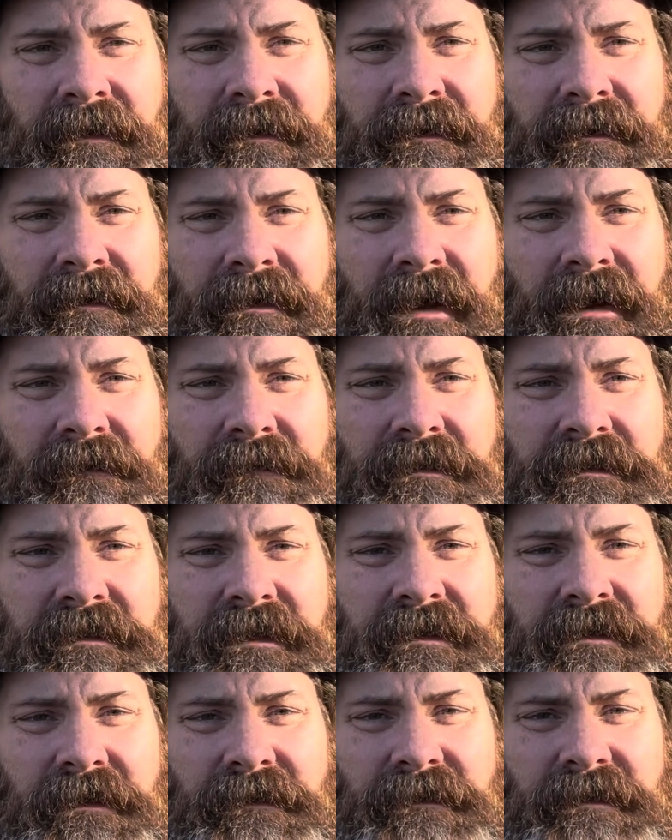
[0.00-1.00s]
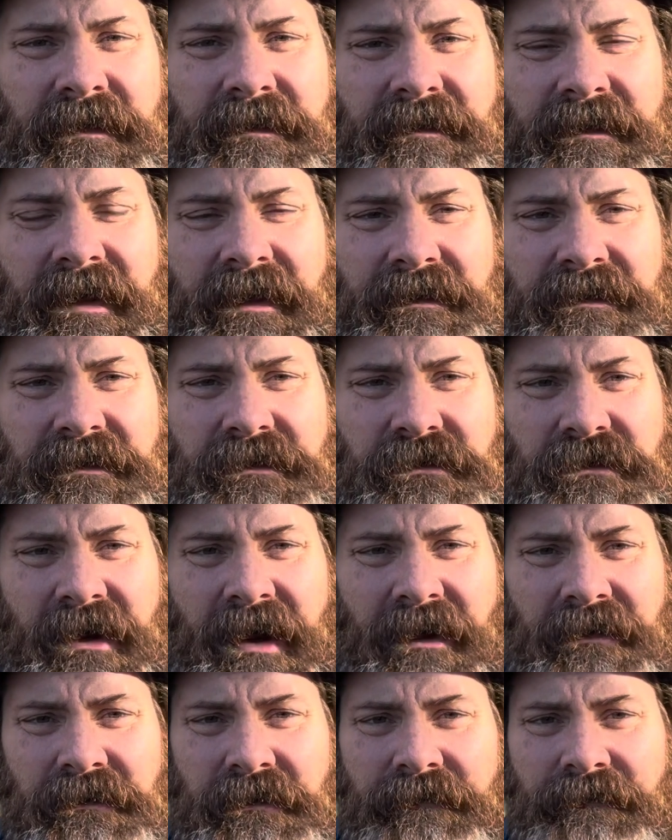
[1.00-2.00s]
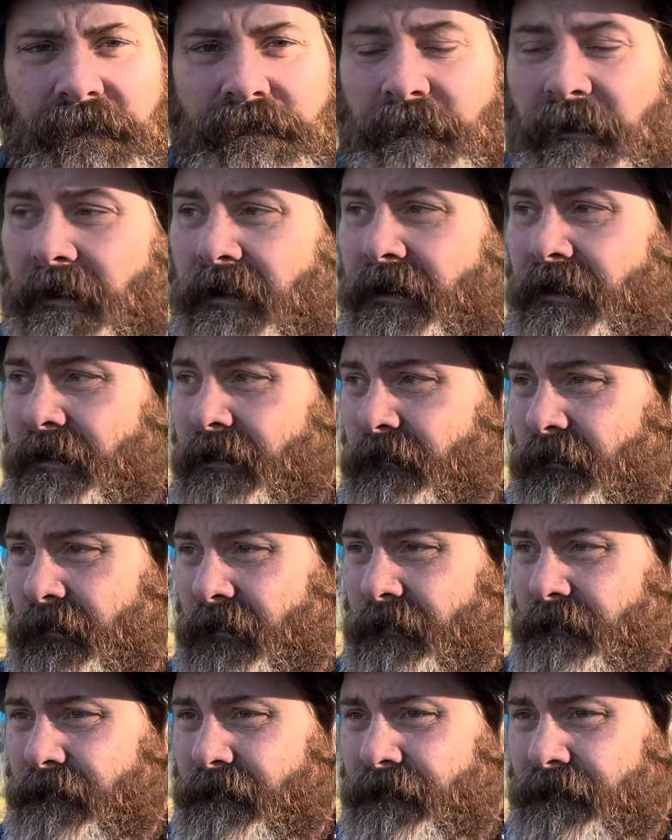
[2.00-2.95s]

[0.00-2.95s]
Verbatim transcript: you know I would say don't let that detract you from buying one